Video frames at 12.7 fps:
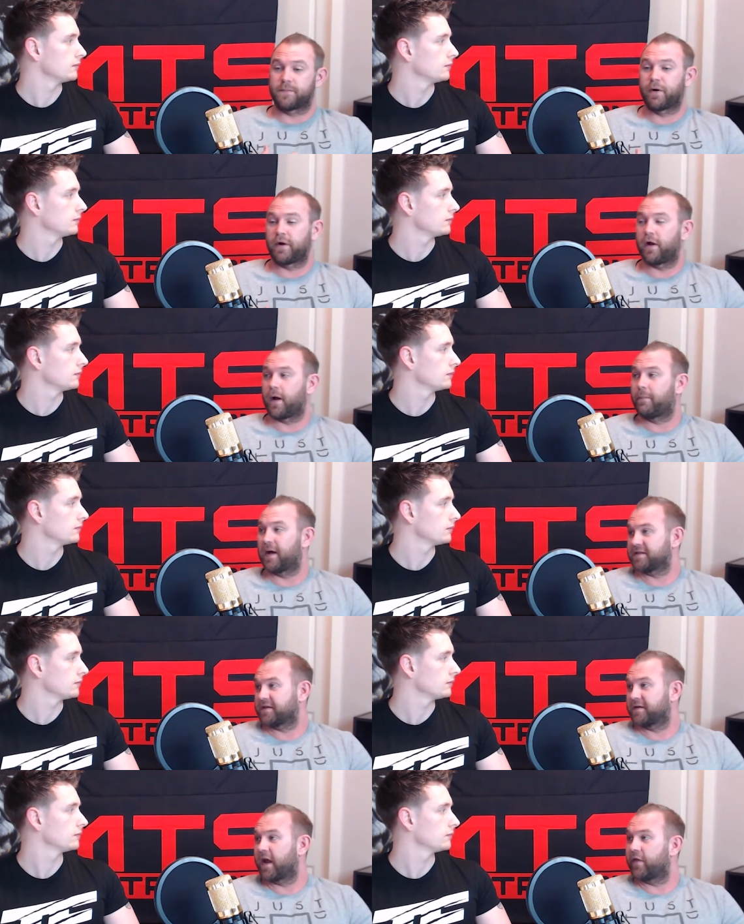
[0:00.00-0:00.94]
Speaker 1: to put a
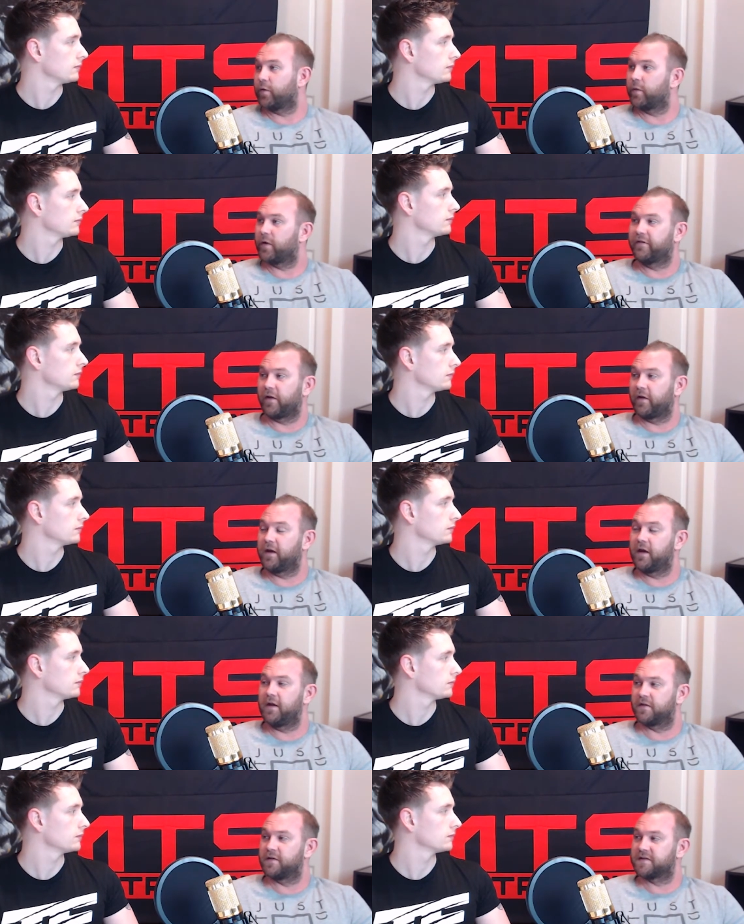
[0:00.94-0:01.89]
puzzle together with phil
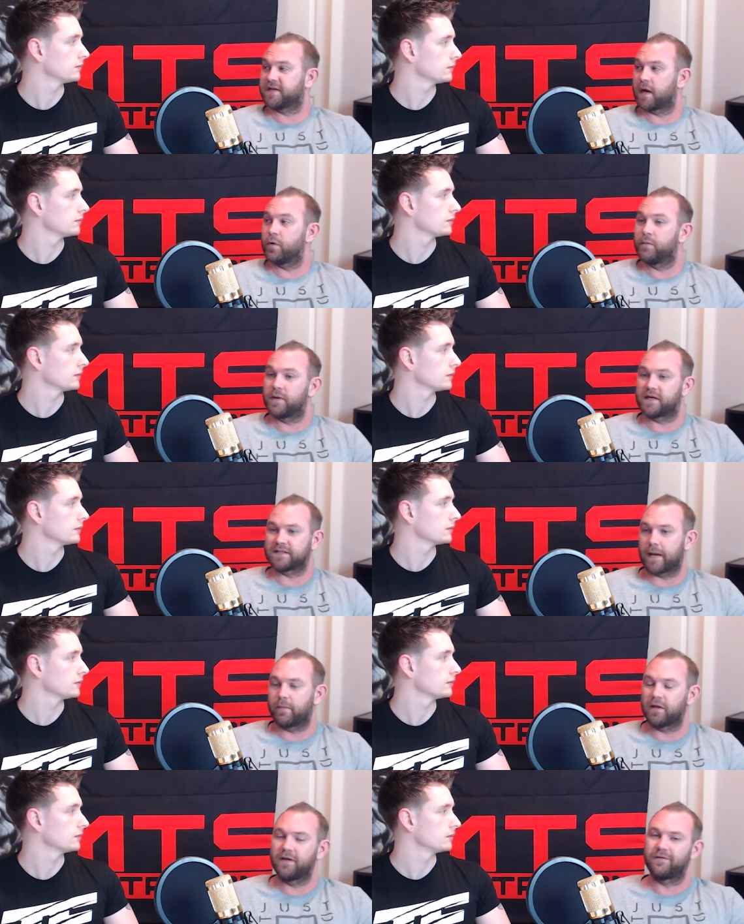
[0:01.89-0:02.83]
heath in the same room because
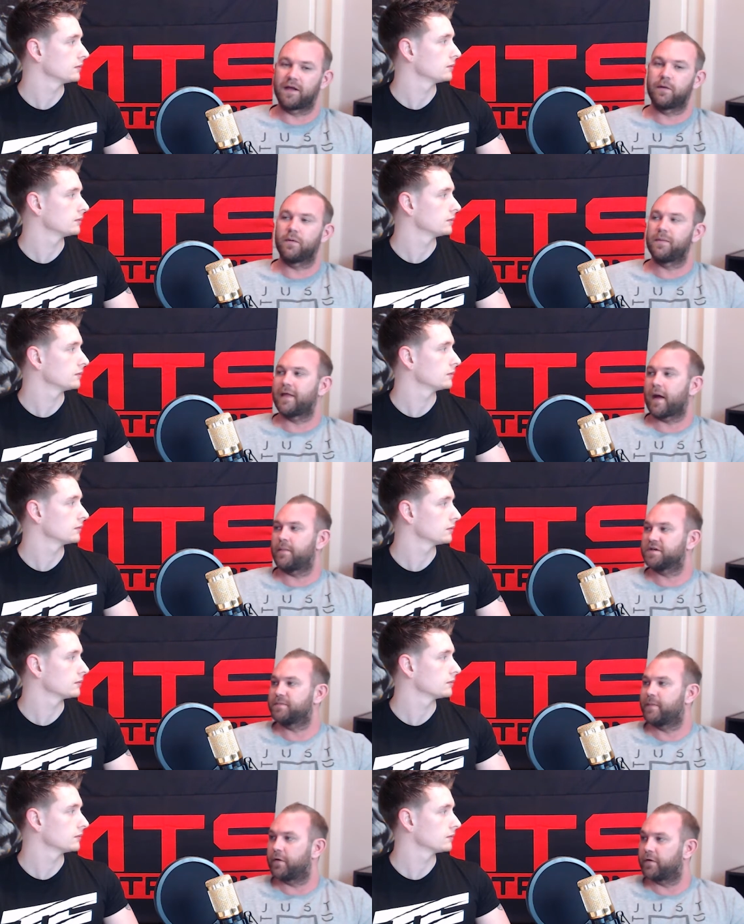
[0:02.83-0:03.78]
i believe that he would be that
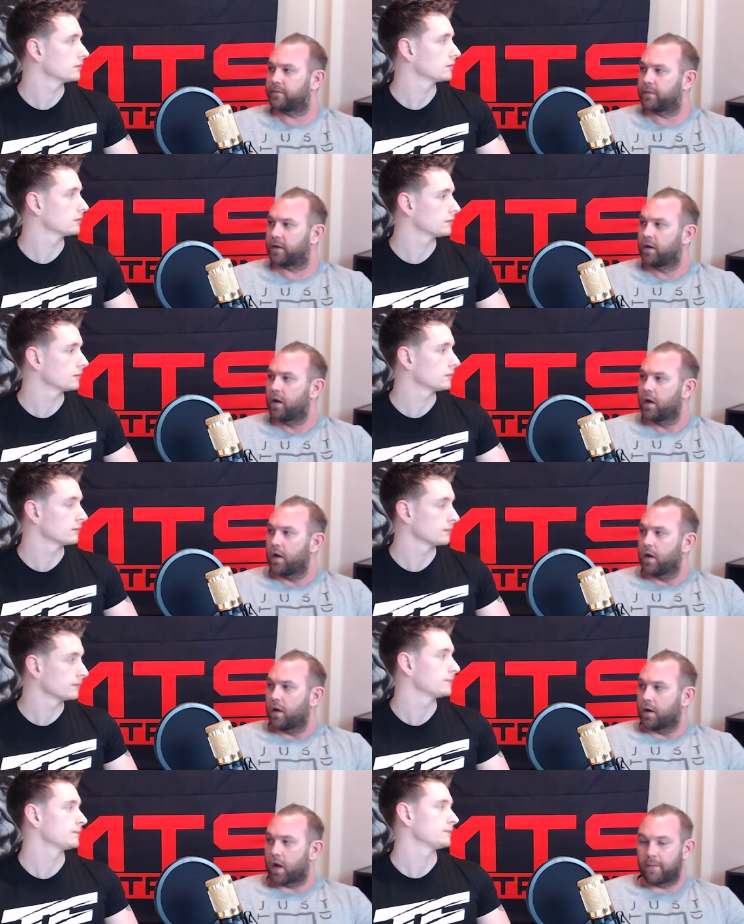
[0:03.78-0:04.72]
much better than me
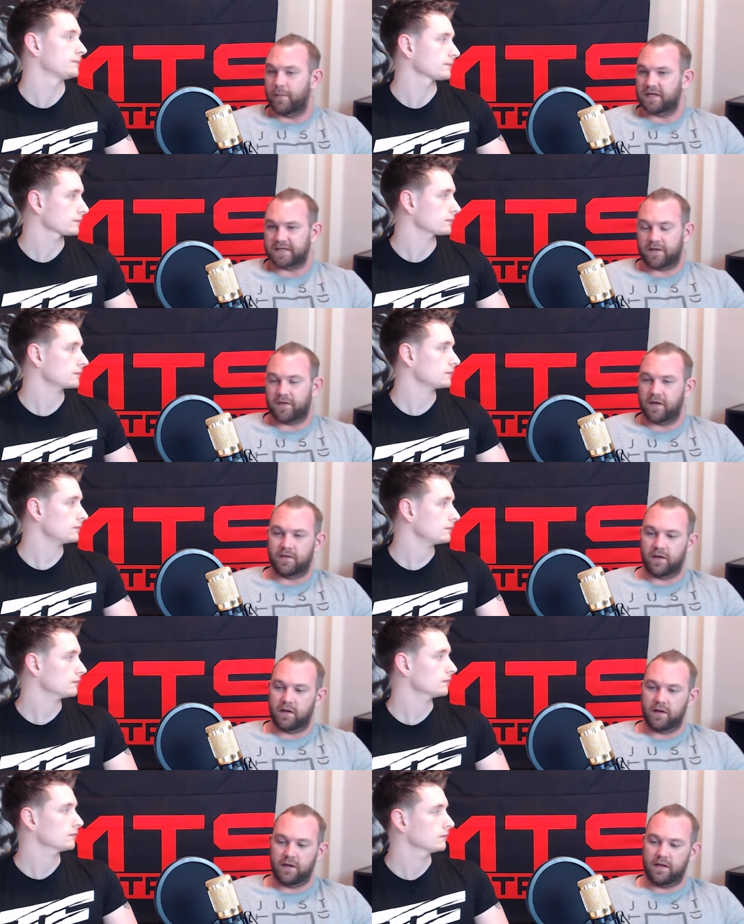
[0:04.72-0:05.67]
not because i think
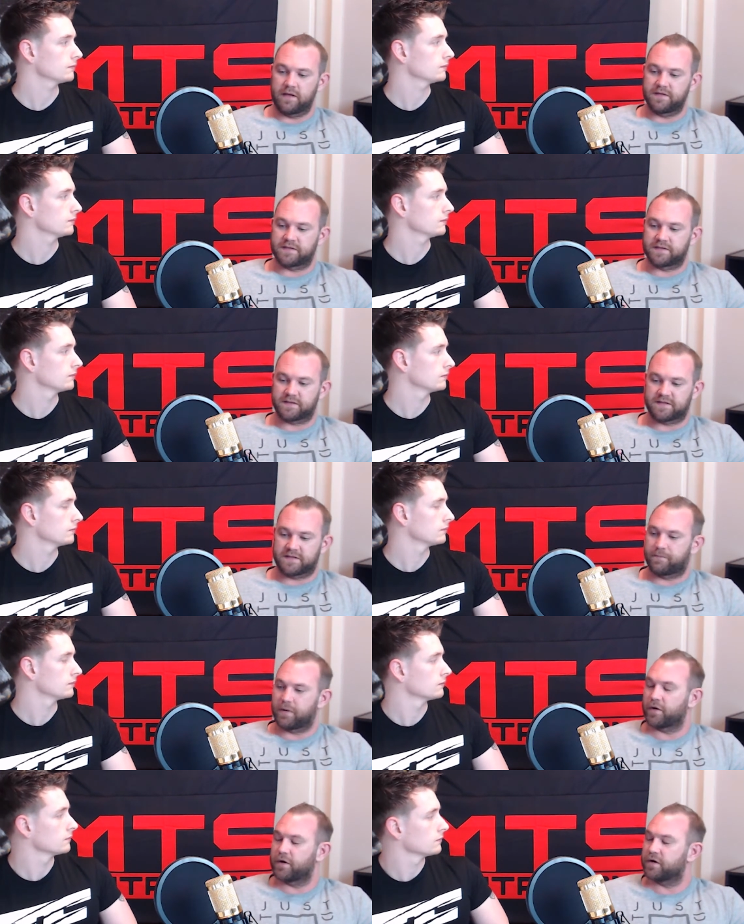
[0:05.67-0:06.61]
that he's
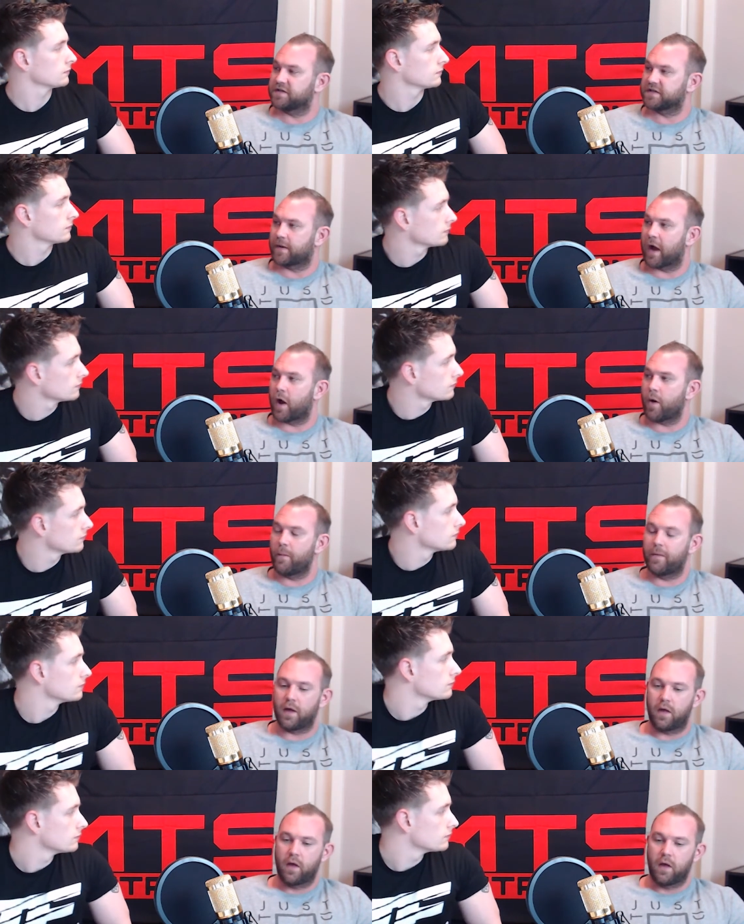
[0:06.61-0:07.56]
superior somehow
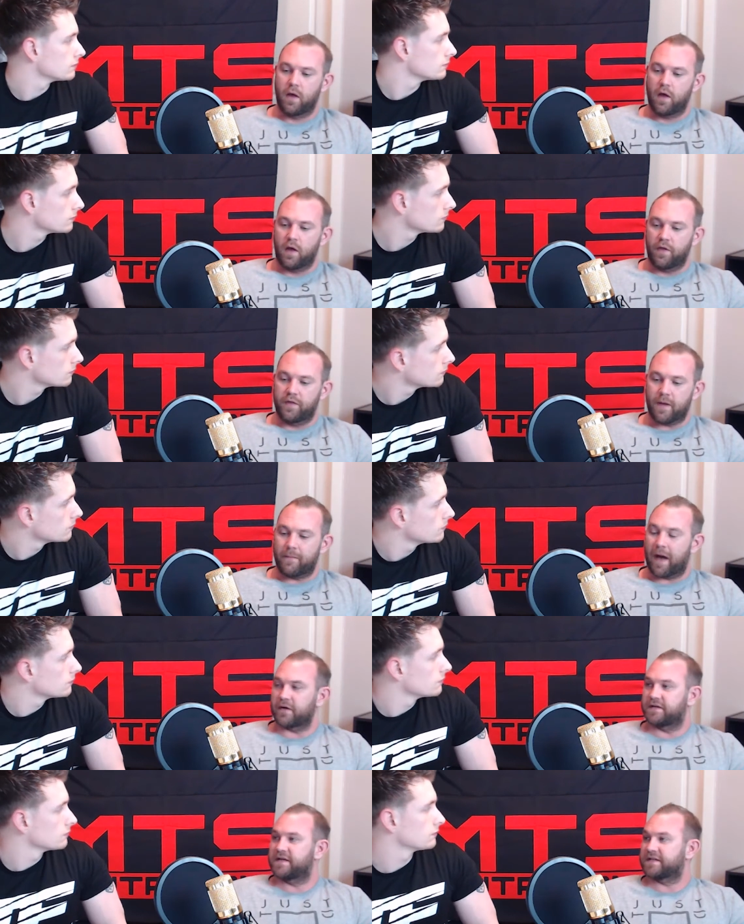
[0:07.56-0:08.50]
but the
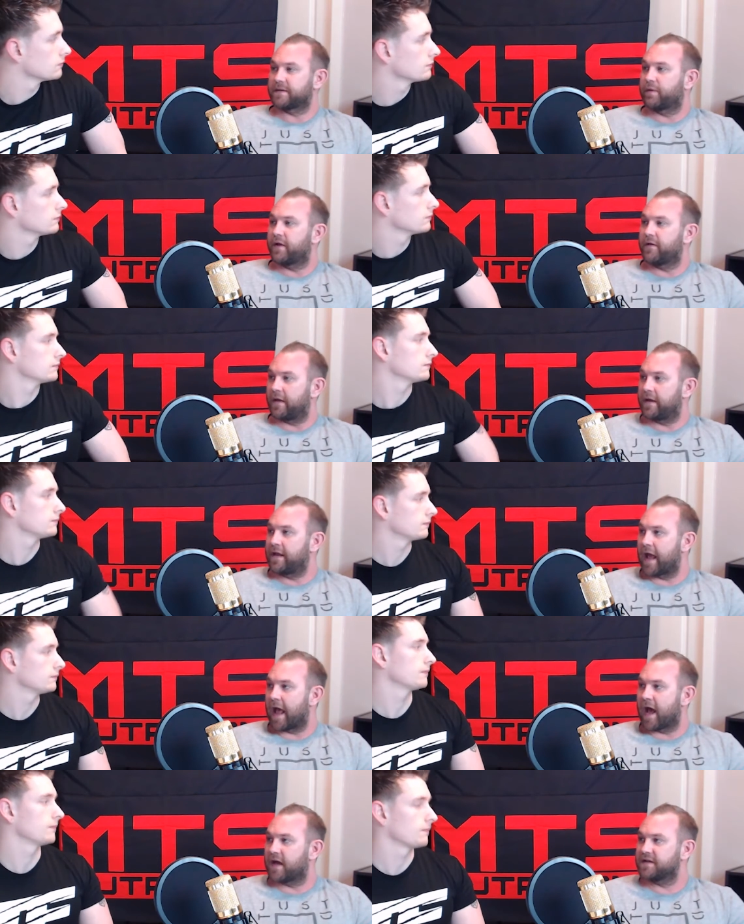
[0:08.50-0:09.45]
amount of discipline that
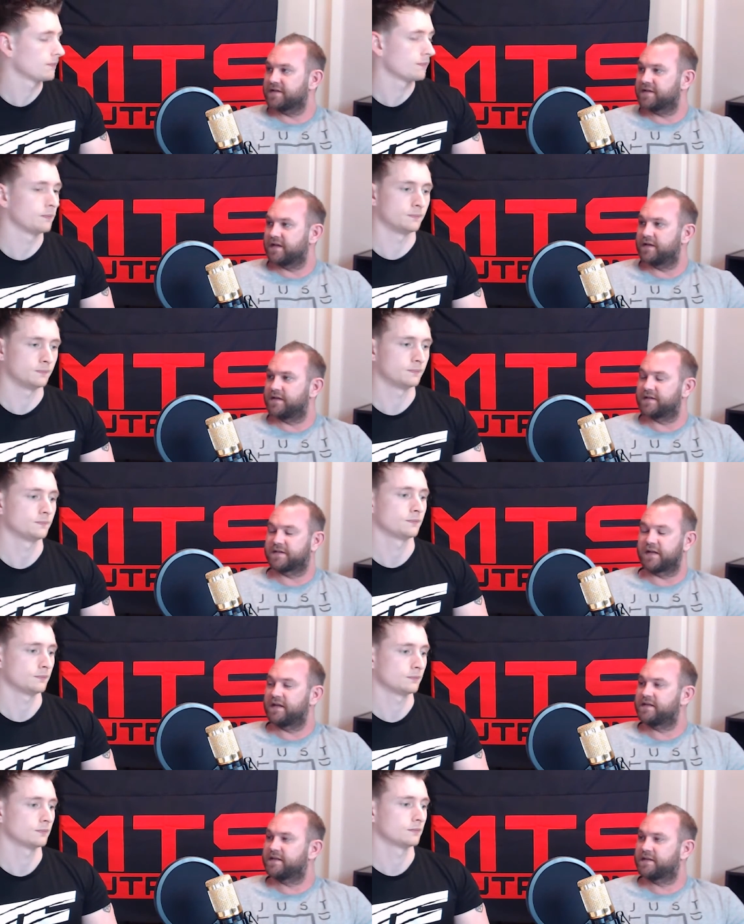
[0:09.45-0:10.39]
he has
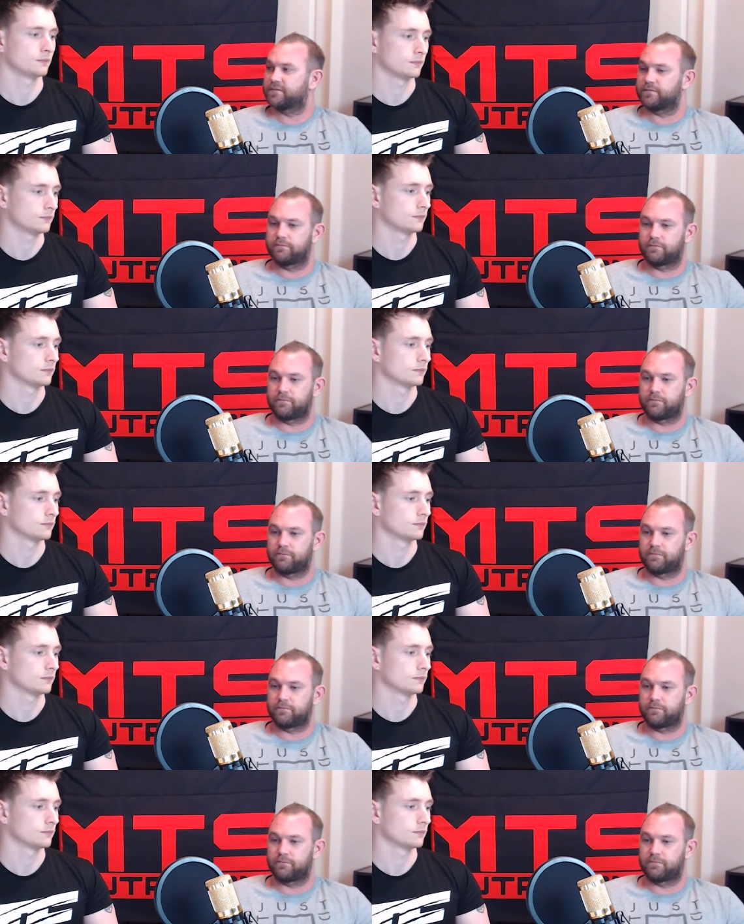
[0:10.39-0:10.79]
is it's